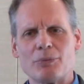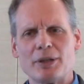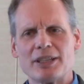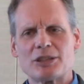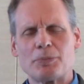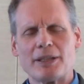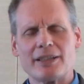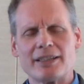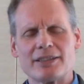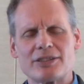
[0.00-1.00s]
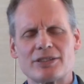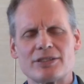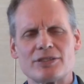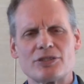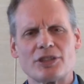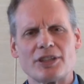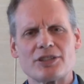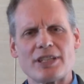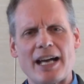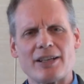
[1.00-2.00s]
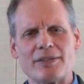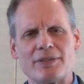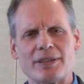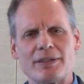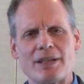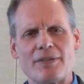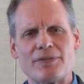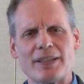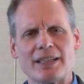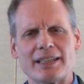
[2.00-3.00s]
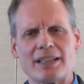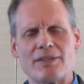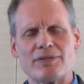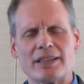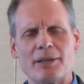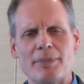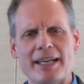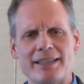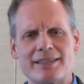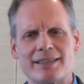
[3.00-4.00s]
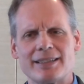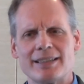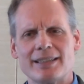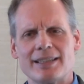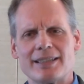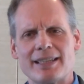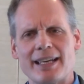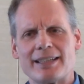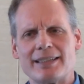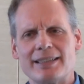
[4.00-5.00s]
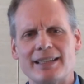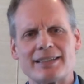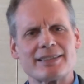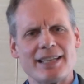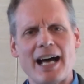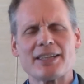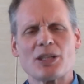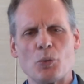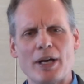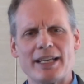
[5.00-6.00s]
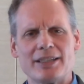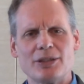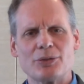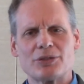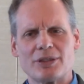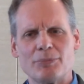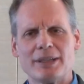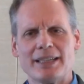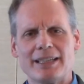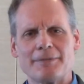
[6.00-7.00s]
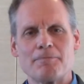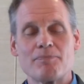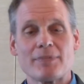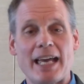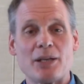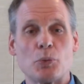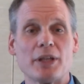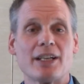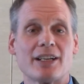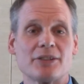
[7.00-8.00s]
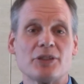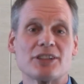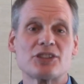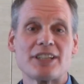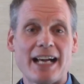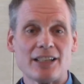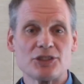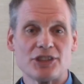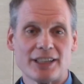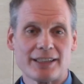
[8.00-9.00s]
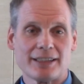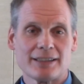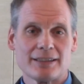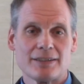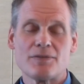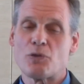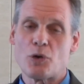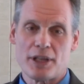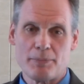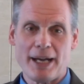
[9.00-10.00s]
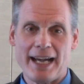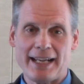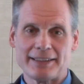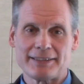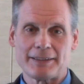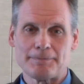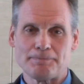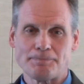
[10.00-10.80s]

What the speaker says: we experience church out of a feeling of lament, that it's not the way it used to be. And we are nostalgic for the past.